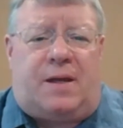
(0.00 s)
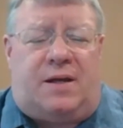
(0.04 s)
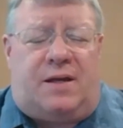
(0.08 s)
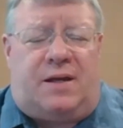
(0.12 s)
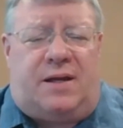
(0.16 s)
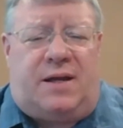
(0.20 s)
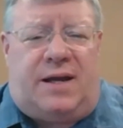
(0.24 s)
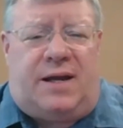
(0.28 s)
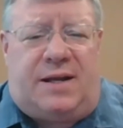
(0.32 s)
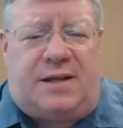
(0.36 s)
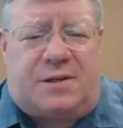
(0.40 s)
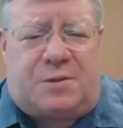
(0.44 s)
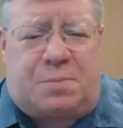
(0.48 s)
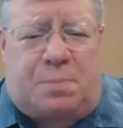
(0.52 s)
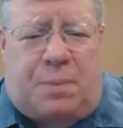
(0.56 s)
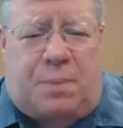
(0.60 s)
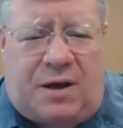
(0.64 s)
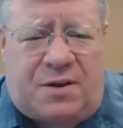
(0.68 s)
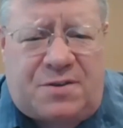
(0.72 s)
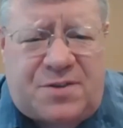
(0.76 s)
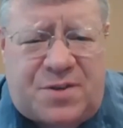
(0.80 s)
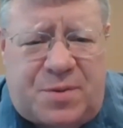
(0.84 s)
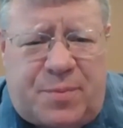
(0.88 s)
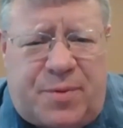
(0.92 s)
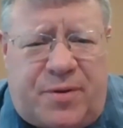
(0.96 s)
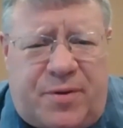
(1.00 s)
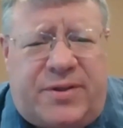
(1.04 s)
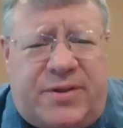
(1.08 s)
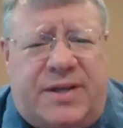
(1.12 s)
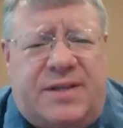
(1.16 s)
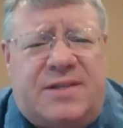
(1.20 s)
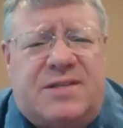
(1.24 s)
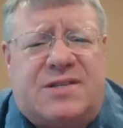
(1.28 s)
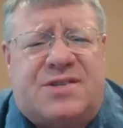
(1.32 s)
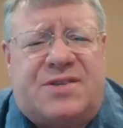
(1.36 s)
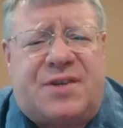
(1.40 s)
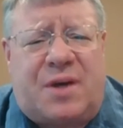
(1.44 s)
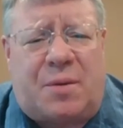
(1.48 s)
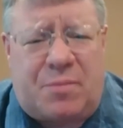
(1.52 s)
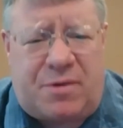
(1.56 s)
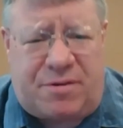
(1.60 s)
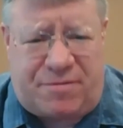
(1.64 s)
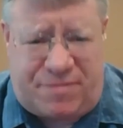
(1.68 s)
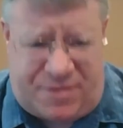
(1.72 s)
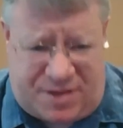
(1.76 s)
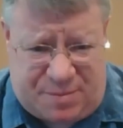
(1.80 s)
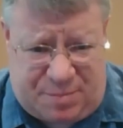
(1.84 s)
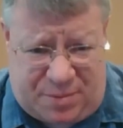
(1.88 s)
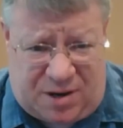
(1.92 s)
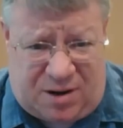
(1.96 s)
is possible that some
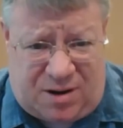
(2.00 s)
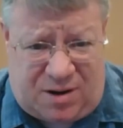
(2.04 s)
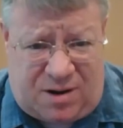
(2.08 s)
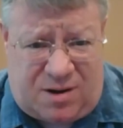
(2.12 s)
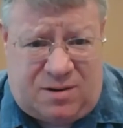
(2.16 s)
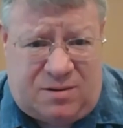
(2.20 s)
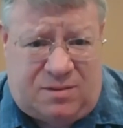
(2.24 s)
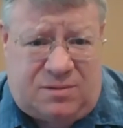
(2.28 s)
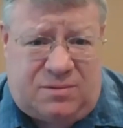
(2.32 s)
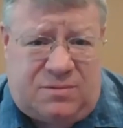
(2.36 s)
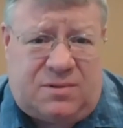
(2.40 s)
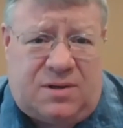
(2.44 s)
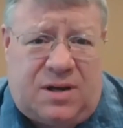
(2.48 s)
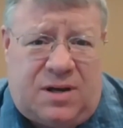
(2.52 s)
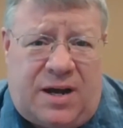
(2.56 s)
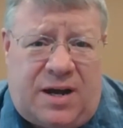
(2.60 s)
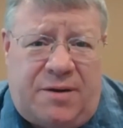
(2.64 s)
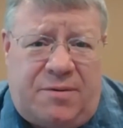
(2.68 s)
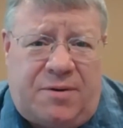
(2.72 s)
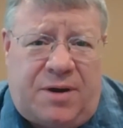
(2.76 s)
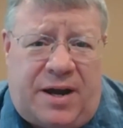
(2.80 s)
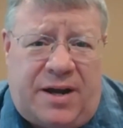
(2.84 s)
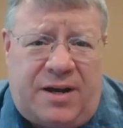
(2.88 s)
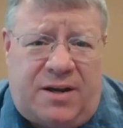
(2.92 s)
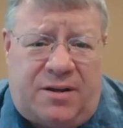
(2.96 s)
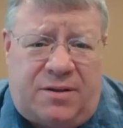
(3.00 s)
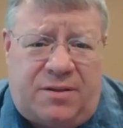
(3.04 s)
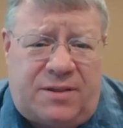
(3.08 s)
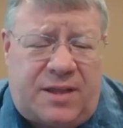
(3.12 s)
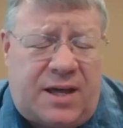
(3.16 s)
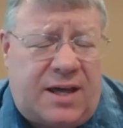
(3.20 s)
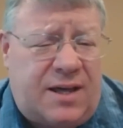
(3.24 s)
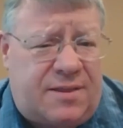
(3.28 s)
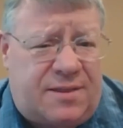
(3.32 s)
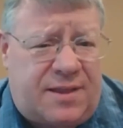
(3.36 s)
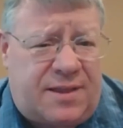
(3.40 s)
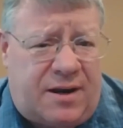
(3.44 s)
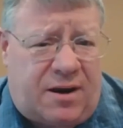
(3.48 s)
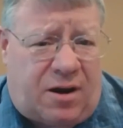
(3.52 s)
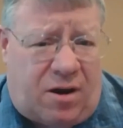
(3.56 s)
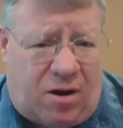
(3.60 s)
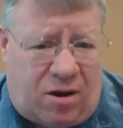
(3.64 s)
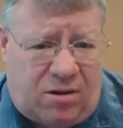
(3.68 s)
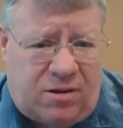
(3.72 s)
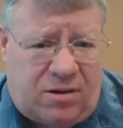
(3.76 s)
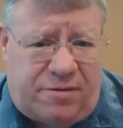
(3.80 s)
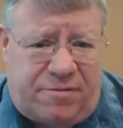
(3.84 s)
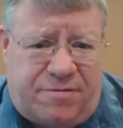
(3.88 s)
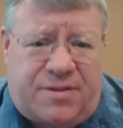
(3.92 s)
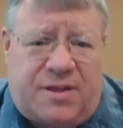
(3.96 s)
of them are. I don't think that
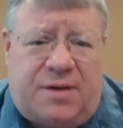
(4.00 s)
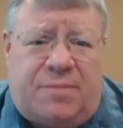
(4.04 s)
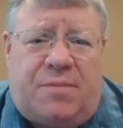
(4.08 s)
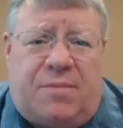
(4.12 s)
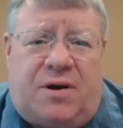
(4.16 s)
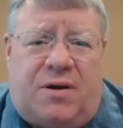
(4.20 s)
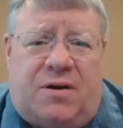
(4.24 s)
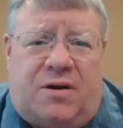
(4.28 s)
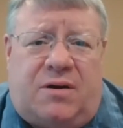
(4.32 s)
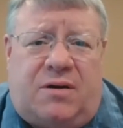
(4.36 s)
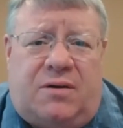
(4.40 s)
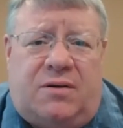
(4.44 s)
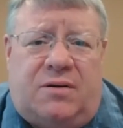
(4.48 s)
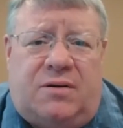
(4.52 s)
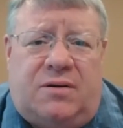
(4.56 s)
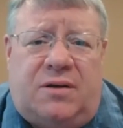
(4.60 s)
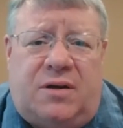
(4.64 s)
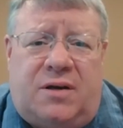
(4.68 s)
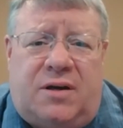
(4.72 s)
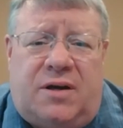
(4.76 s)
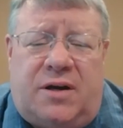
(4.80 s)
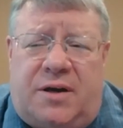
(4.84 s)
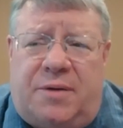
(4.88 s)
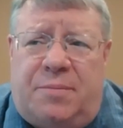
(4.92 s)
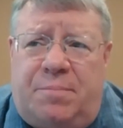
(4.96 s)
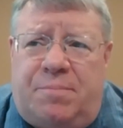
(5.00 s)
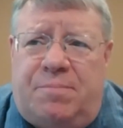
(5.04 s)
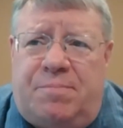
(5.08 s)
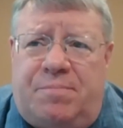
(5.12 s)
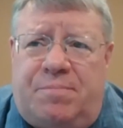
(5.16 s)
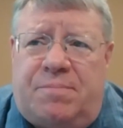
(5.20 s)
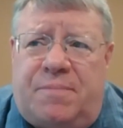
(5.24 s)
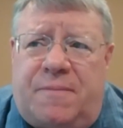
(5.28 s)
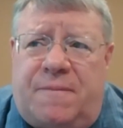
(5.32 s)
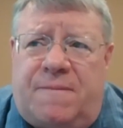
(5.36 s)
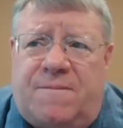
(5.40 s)
all of them are. And